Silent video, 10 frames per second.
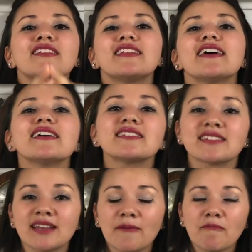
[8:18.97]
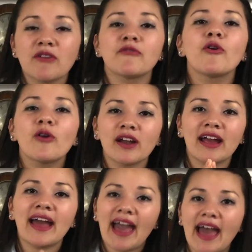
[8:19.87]
this before
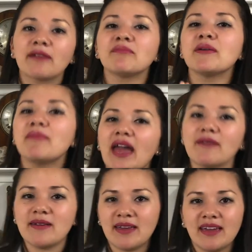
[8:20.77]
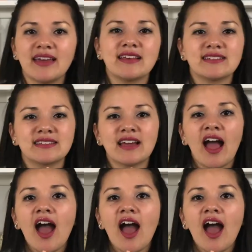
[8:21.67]
I had my baby, is